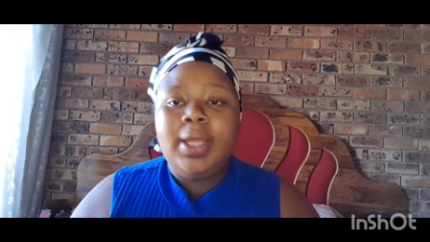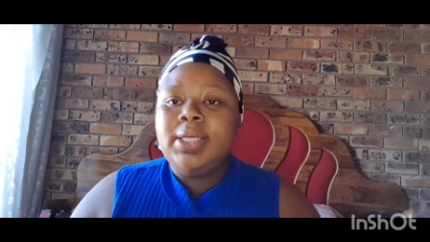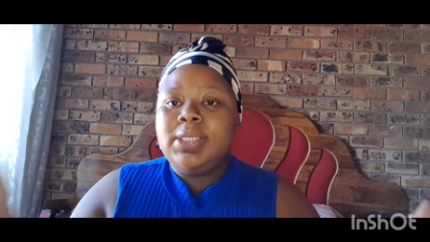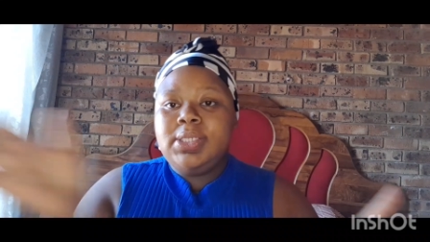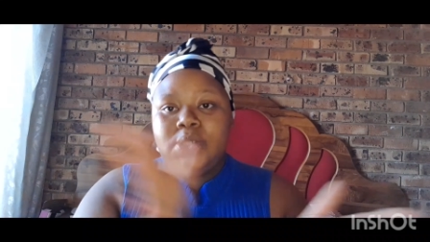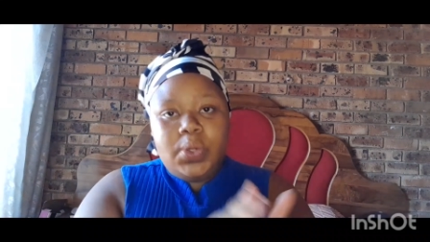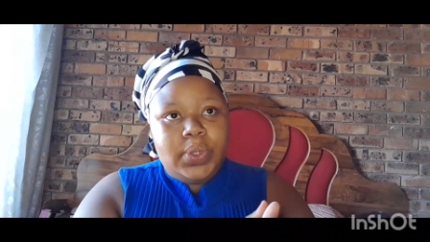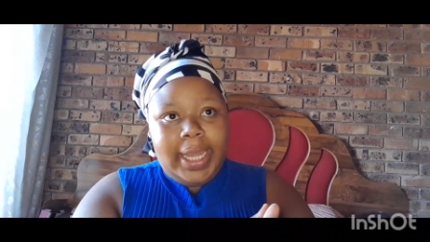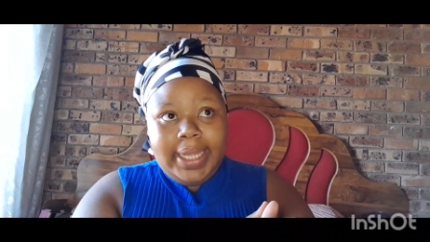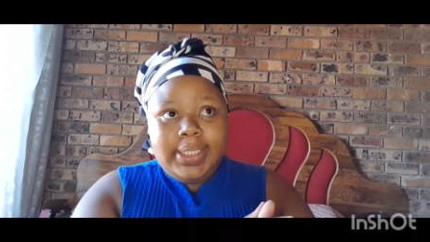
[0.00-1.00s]
So
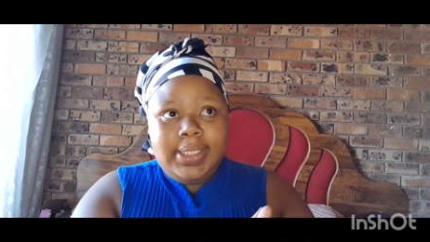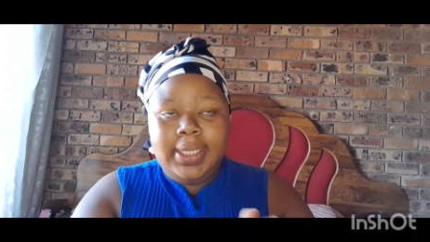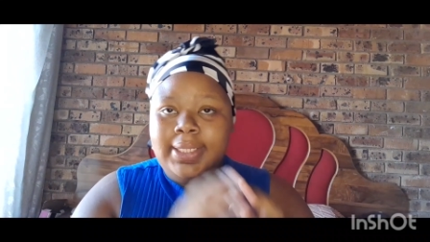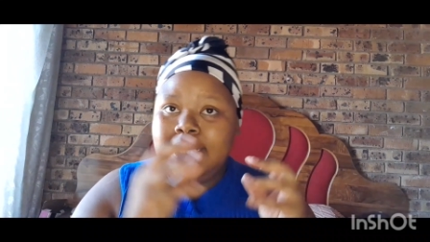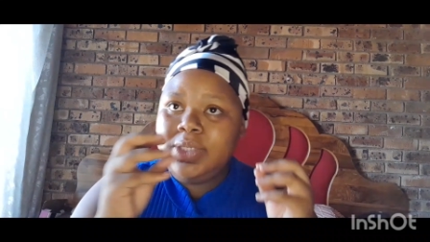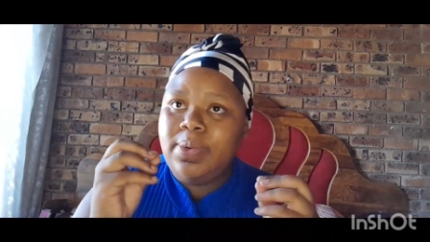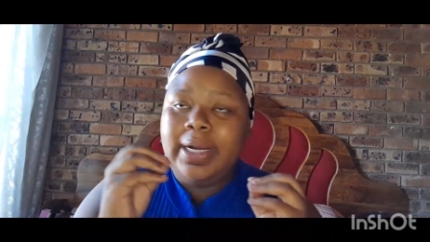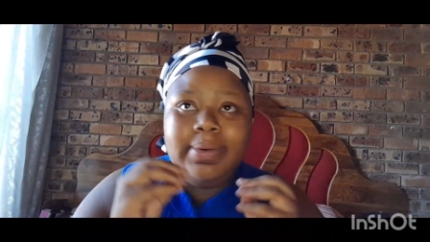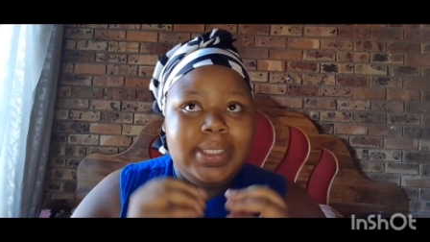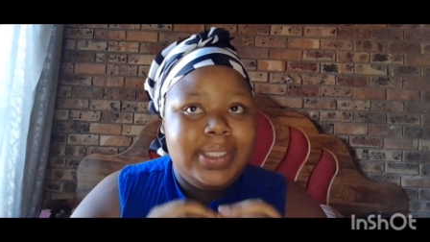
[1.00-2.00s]
guys, that's what I
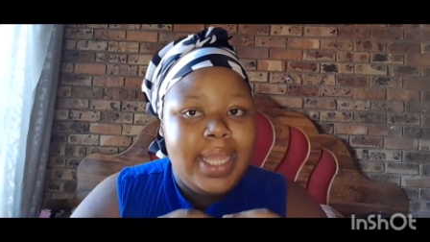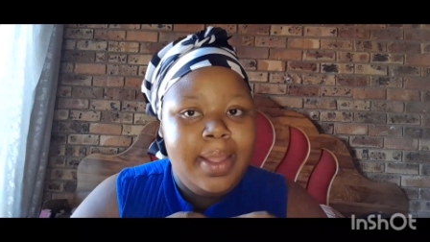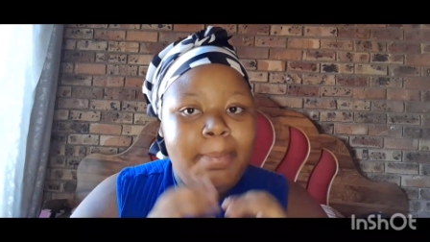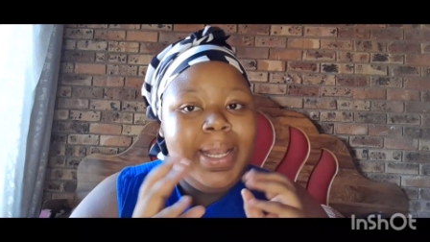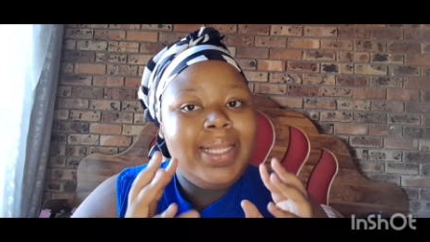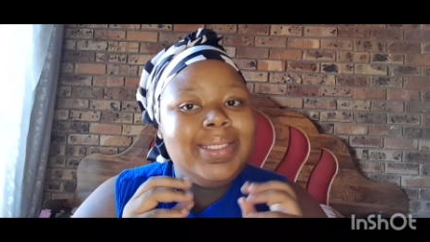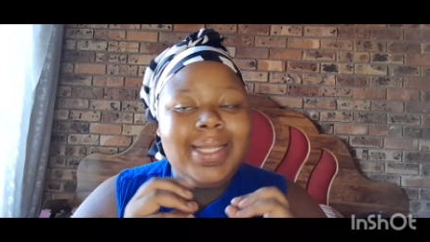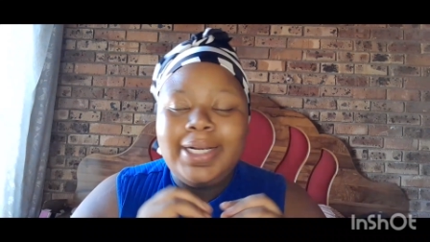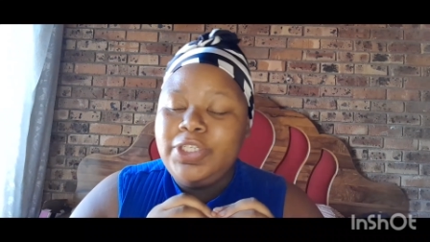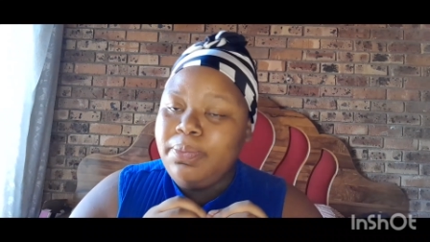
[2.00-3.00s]
was saying. Please
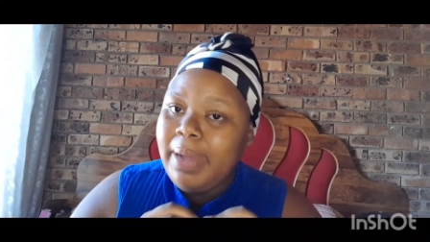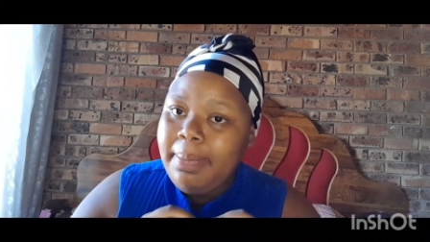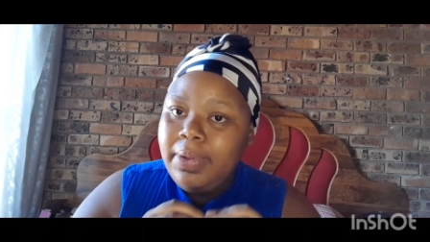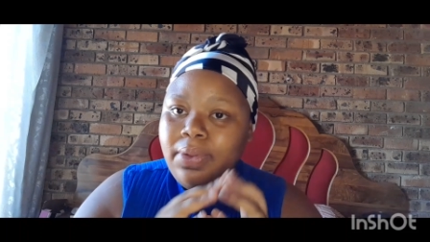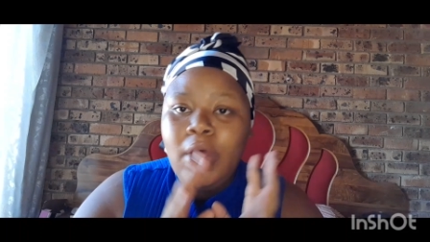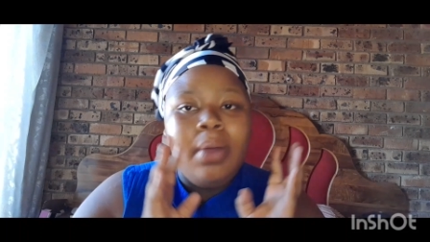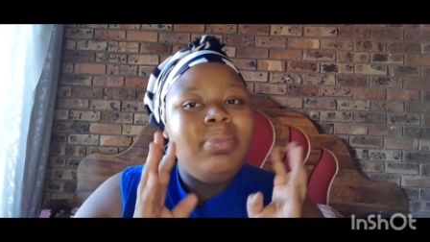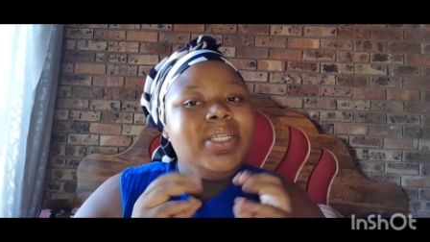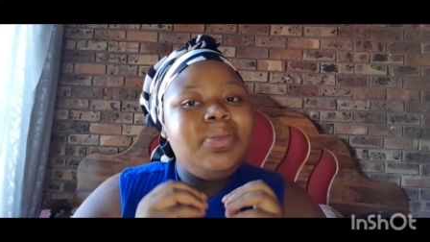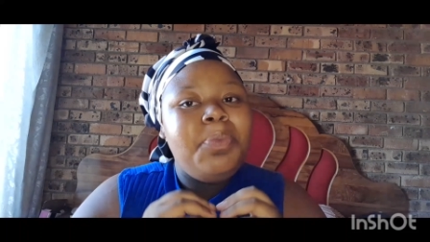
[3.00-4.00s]
read your Bible.
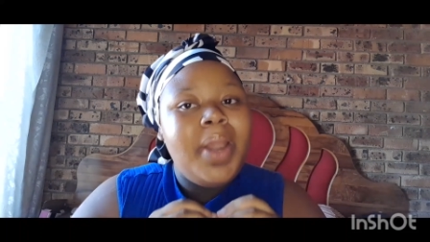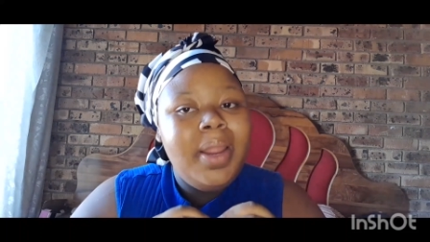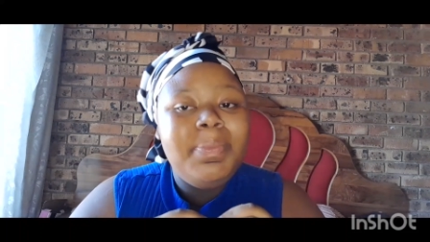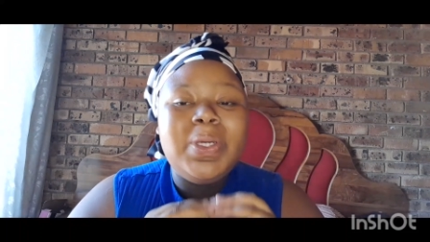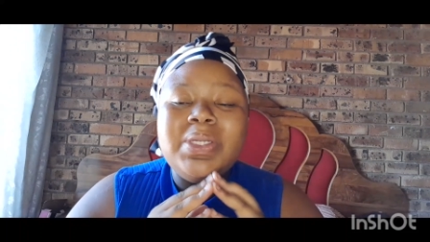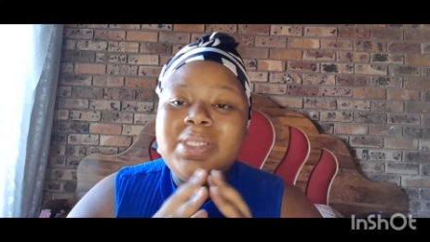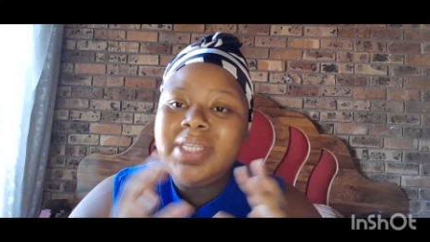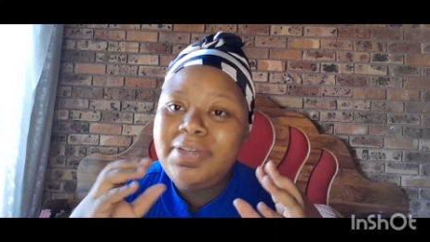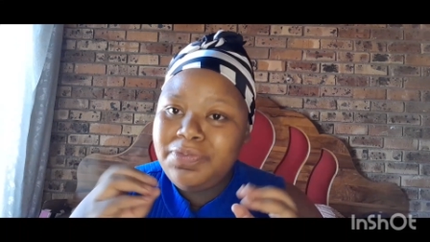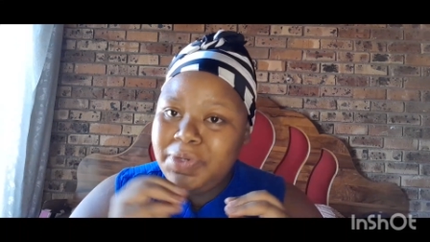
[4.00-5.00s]
Please pray, because
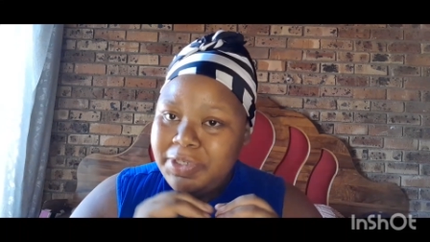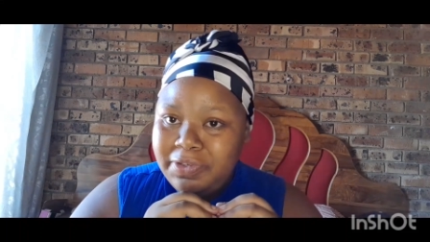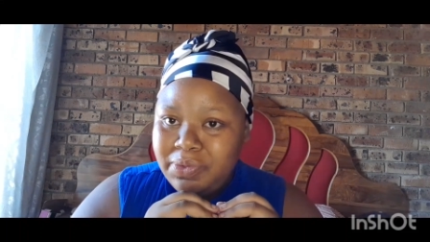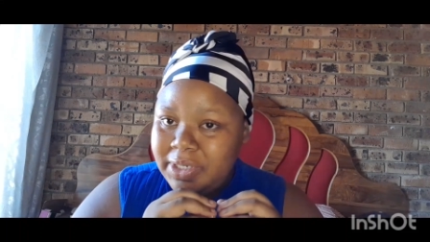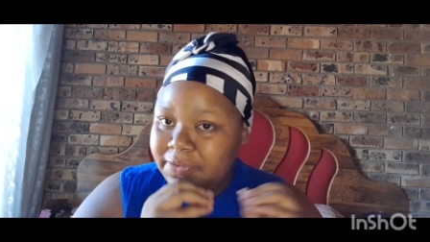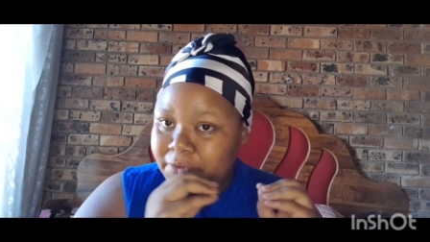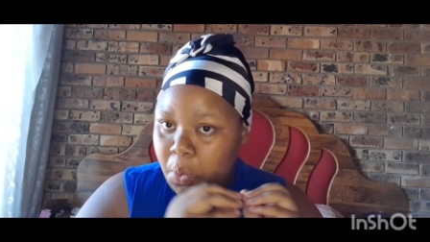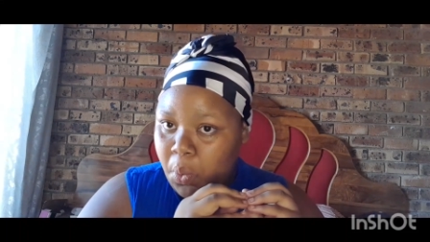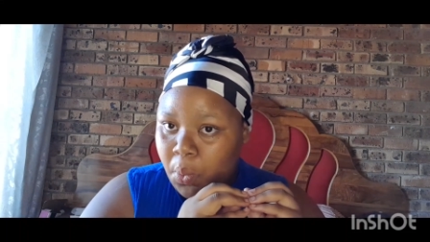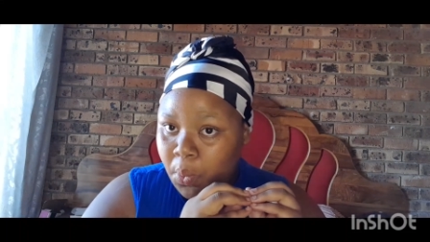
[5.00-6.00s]
if 2024,
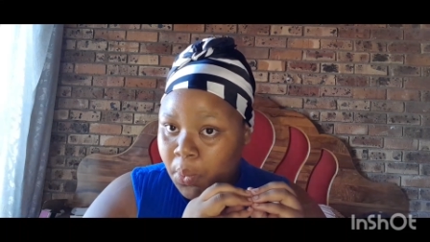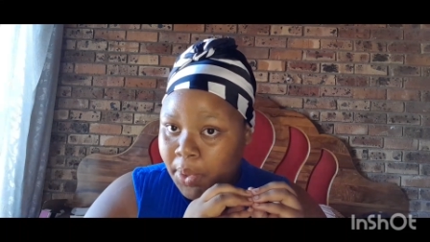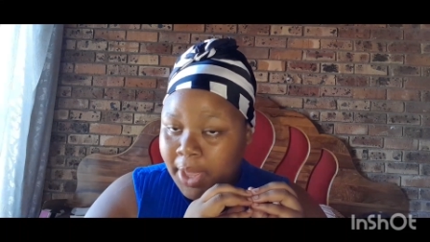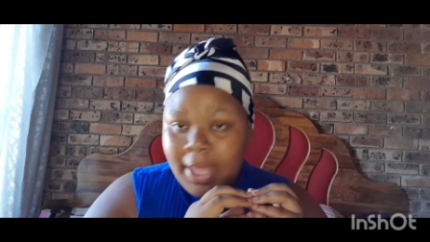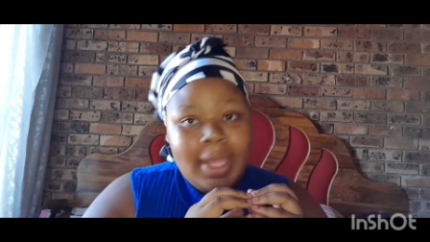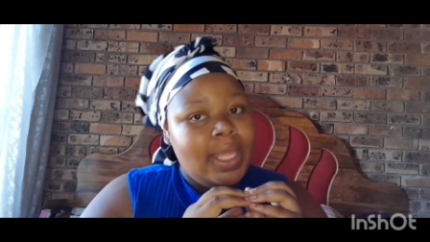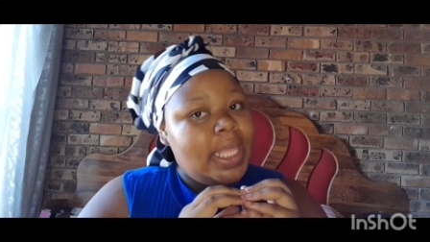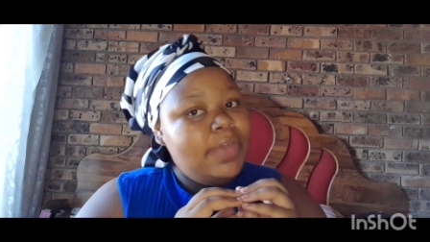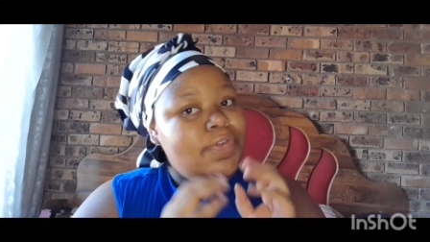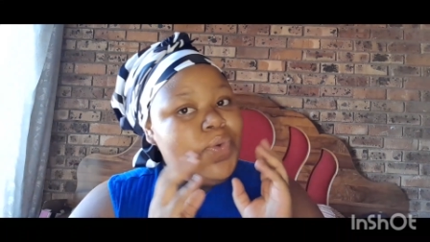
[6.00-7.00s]

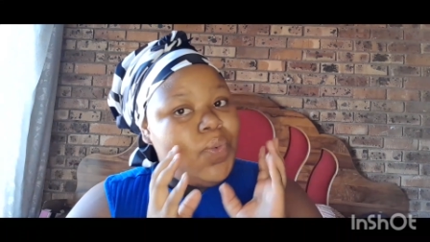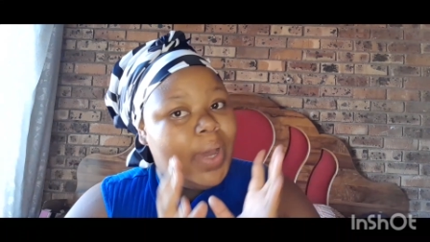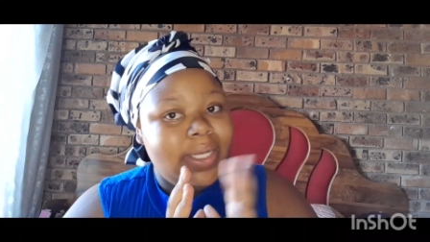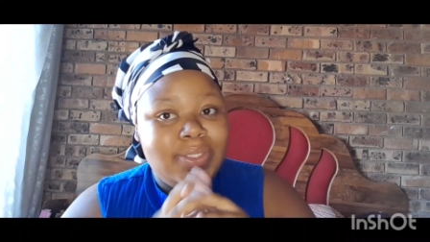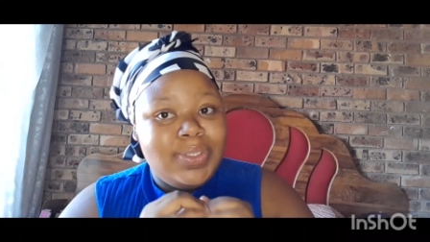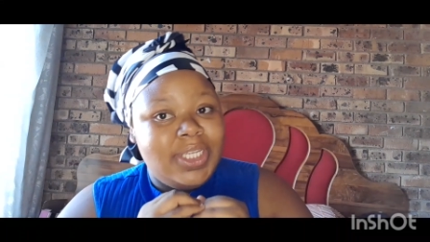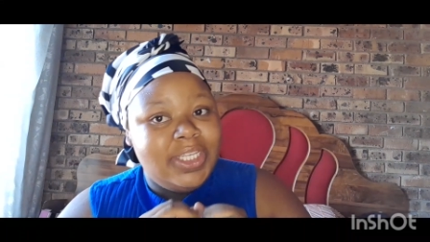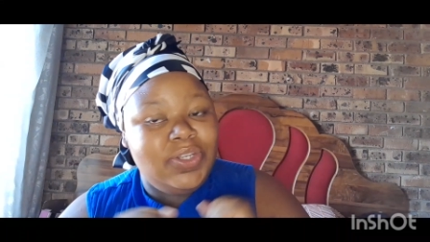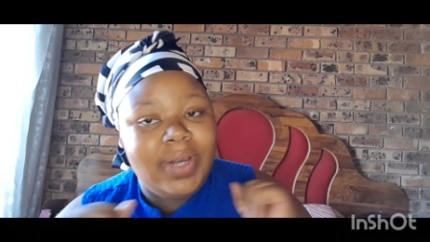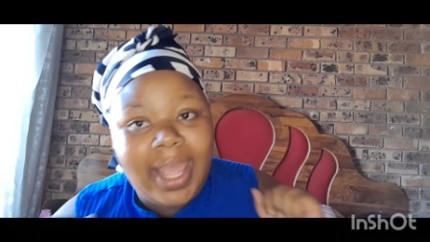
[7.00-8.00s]
if you want to
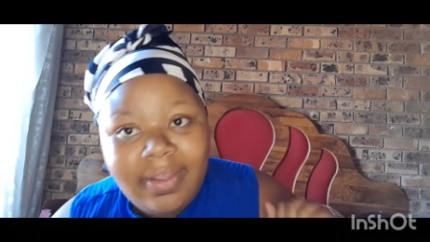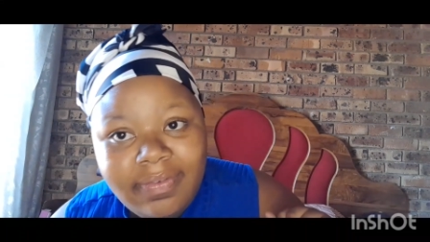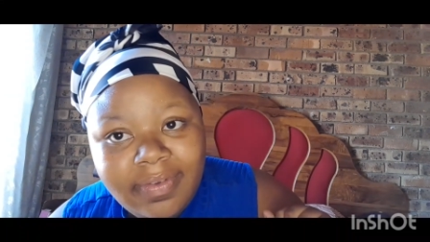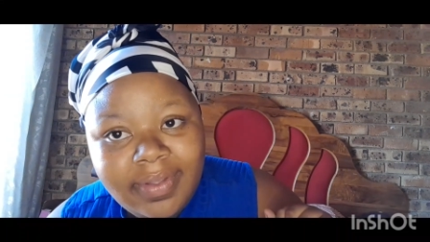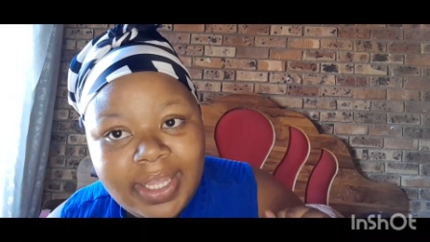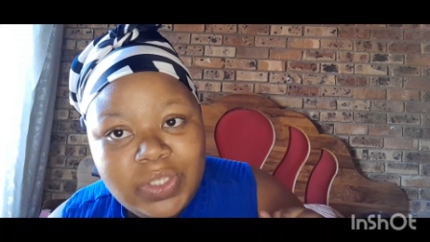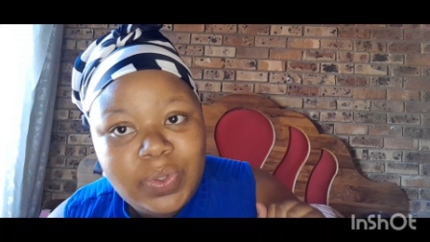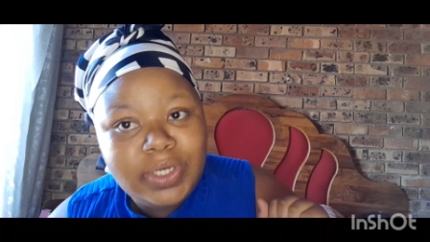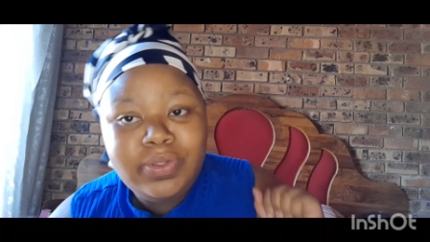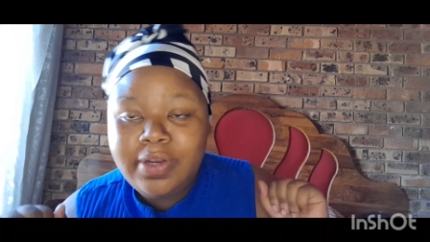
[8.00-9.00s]
change your life in
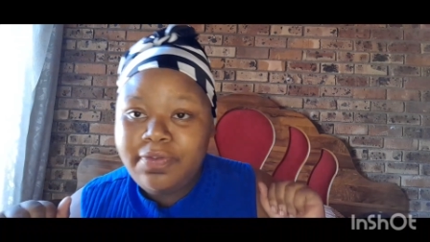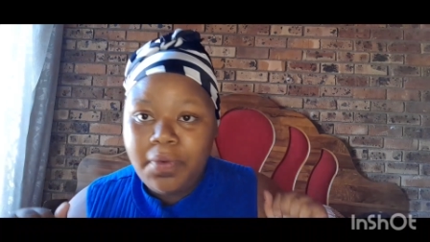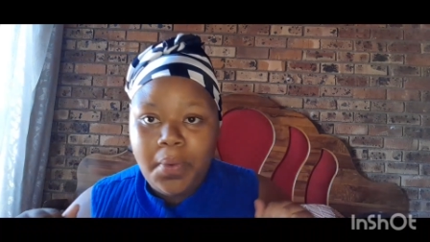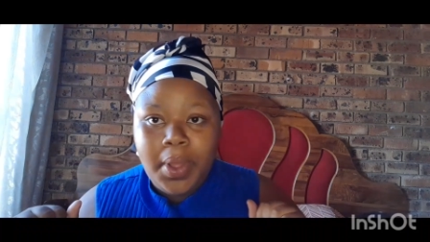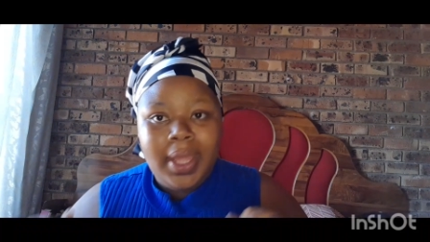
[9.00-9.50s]
2024,